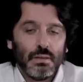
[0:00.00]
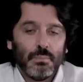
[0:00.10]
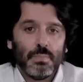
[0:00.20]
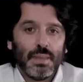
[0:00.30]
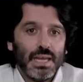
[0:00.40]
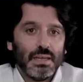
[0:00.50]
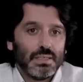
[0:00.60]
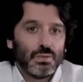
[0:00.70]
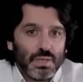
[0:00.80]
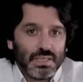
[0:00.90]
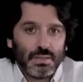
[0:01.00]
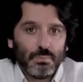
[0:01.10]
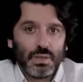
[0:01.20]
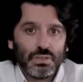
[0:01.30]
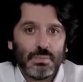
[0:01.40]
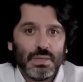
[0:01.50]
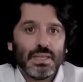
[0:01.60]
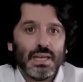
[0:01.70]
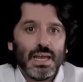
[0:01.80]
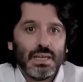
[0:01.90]
by integrating
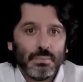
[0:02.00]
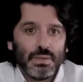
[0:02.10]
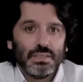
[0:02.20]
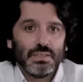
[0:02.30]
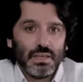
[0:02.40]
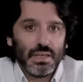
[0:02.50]
multimedia elements